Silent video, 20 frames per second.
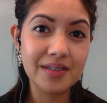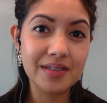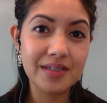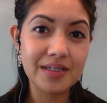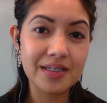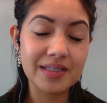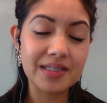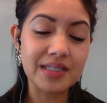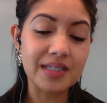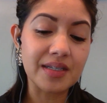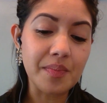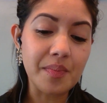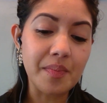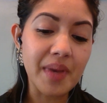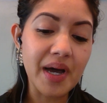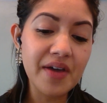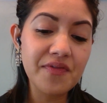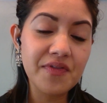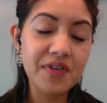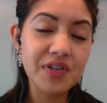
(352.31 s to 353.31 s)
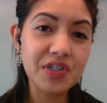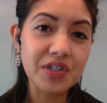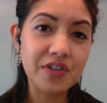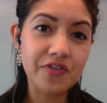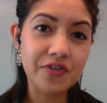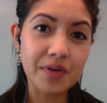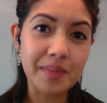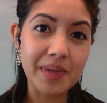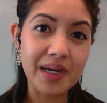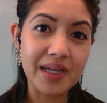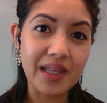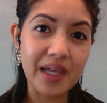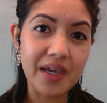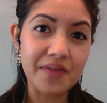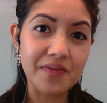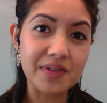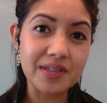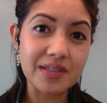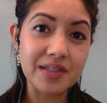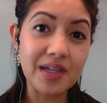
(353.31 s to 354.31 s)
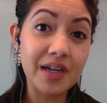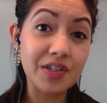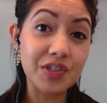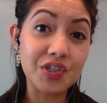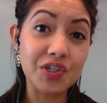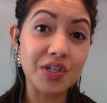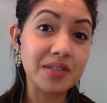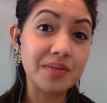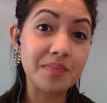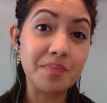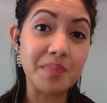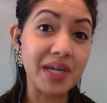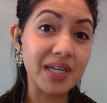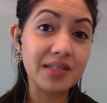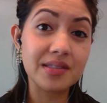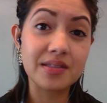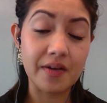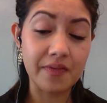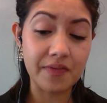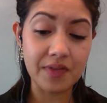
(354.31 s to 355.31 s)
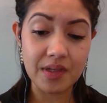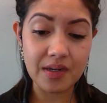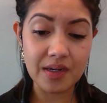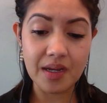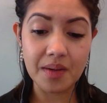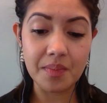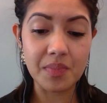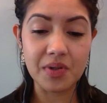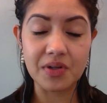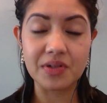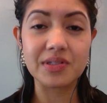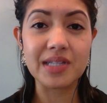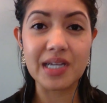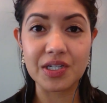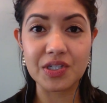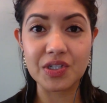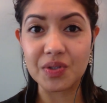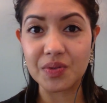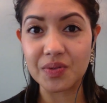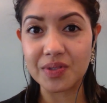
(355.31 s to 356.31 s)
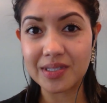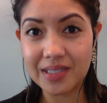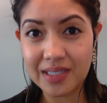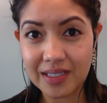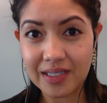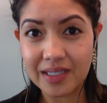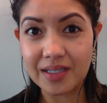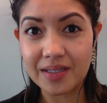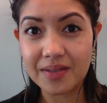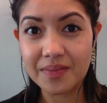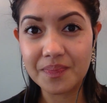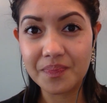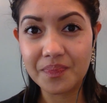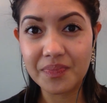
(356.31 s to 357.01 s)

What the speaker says: See, my vision for my life is not just based off the numbers that you see,